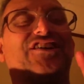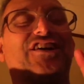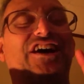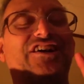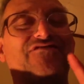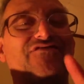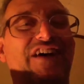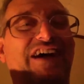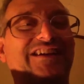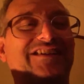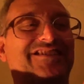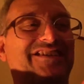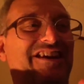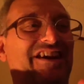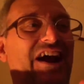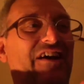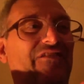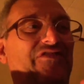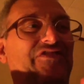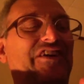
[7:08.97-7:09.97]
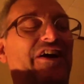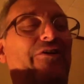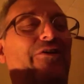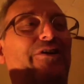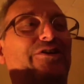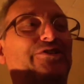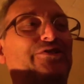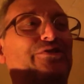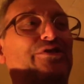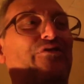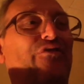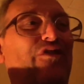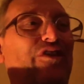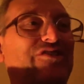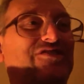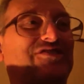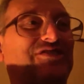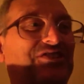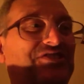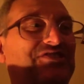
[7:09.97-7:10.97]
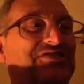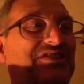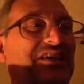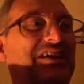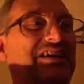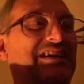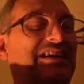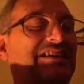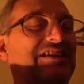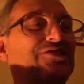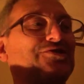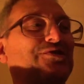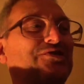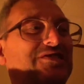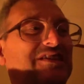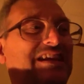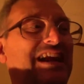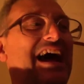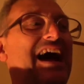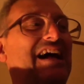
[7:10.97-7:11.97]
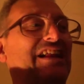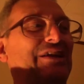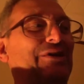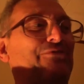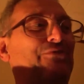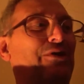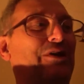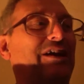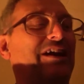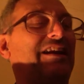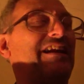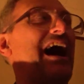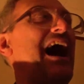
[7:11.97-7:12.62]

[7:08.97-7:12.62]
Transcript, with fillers: convention out there in Universal City. This was in Hollywood at